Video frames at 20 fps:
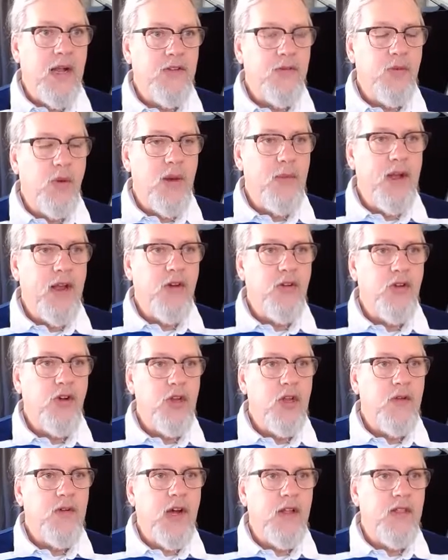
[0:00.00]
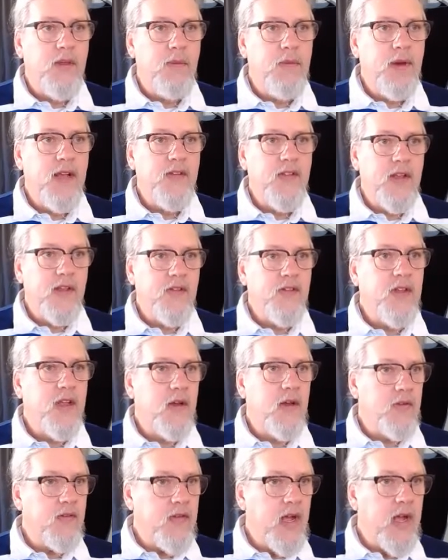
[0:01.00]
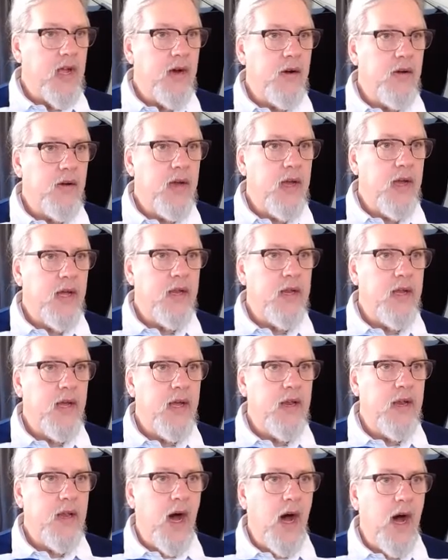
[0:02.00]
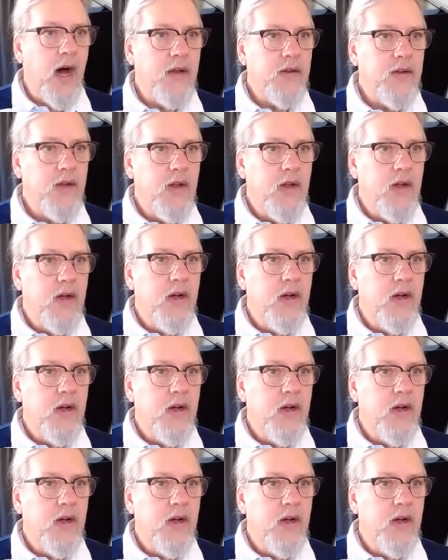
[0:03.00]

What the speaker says: just want to make sure you've got the basic skills down and not